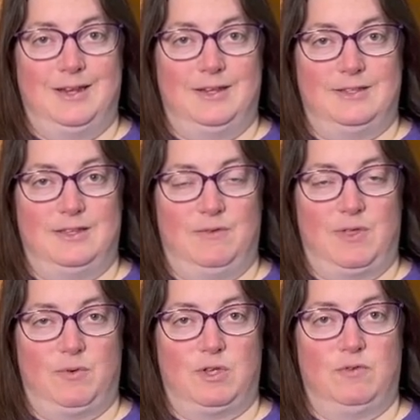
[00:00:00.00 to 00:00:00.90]
to see if
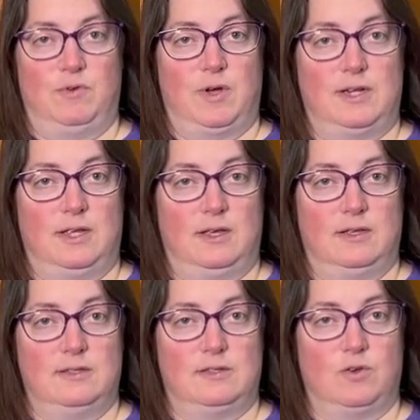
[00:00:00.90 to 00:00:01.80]
that would give you ideas.